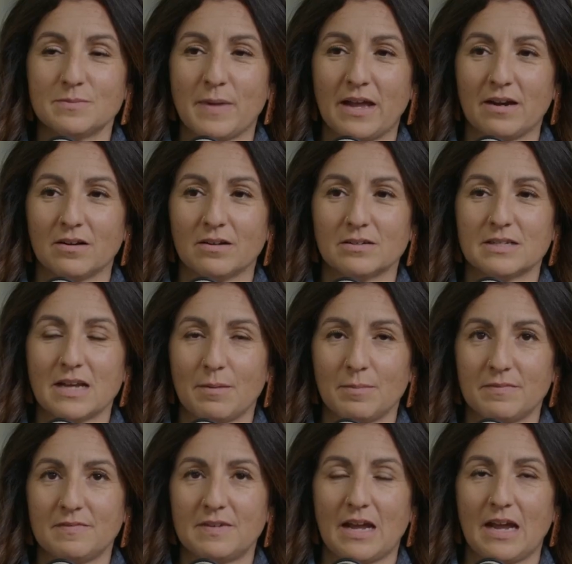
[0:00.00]
matter time
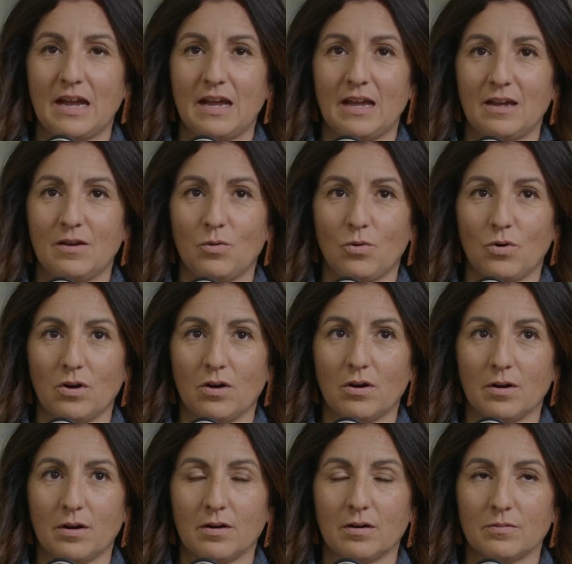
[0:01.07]
I of day so.
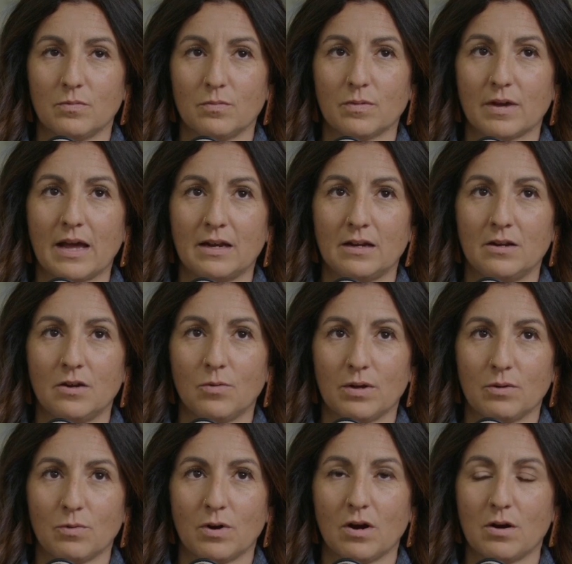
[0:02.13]
or kind of
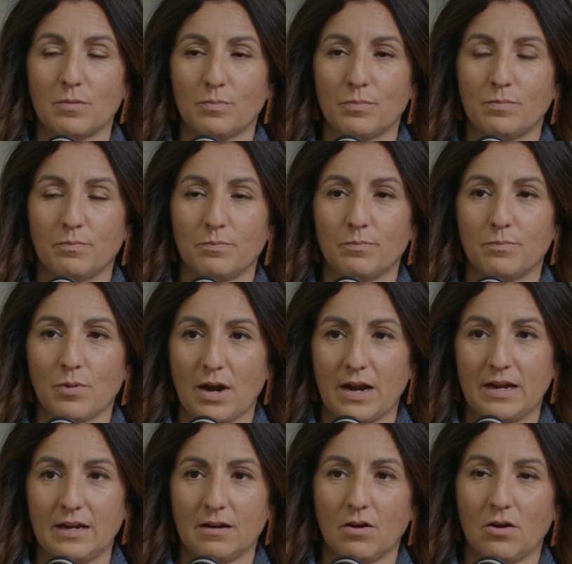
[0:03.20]
knowing where our
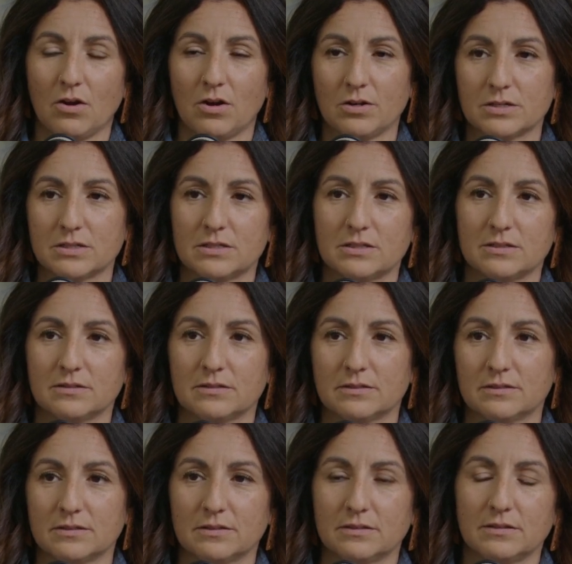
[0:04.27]
brain, heart.
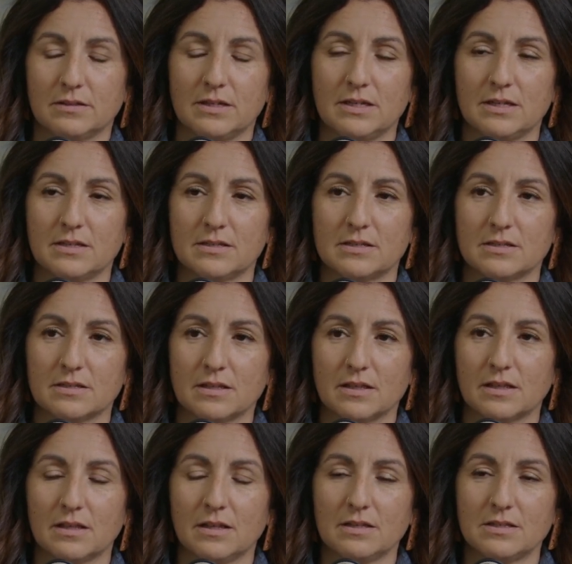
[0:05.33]
Yep. Is. Yeah.
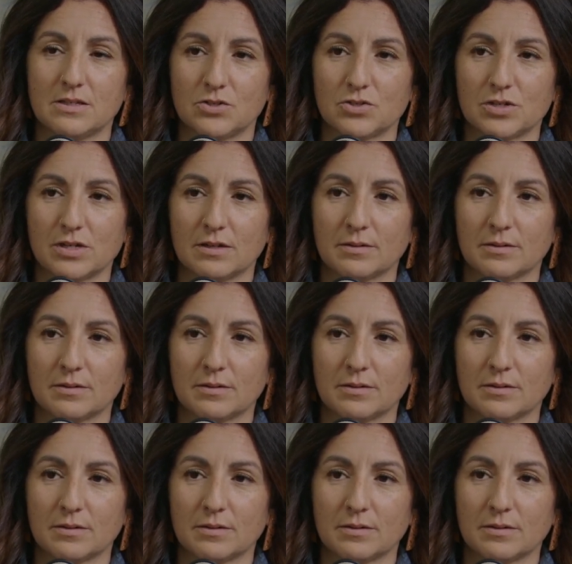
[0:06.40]
That's interesting.